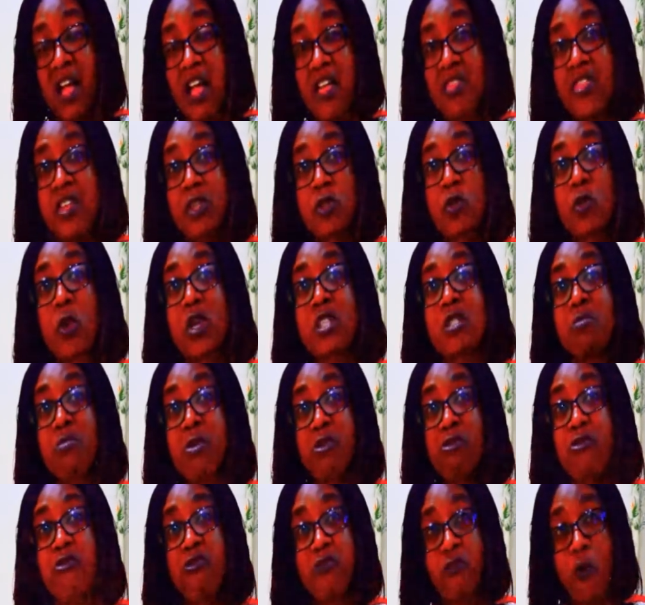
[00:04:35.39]
This was
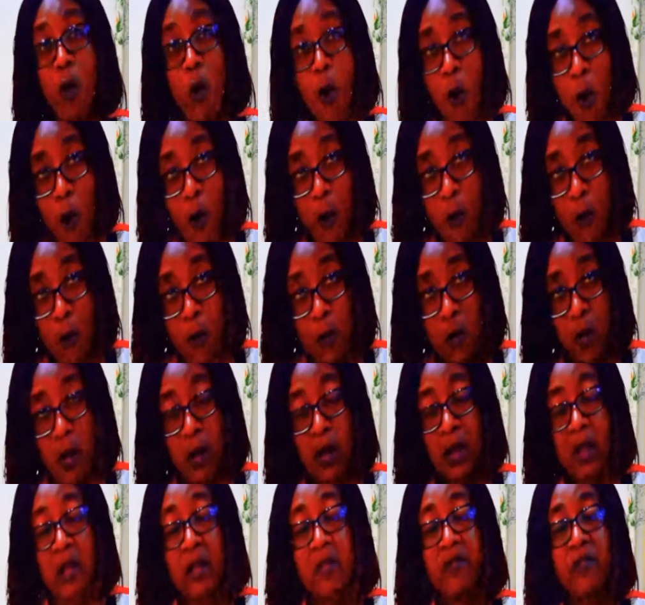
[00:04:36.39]
before
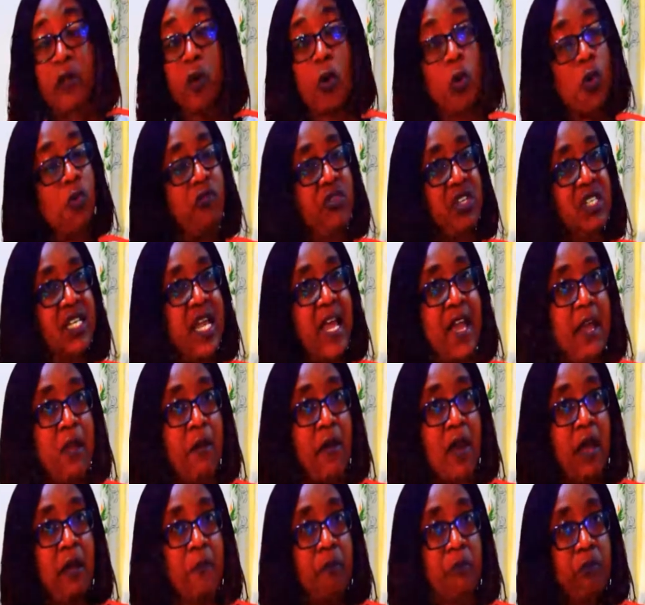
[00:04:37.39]
the COVID era.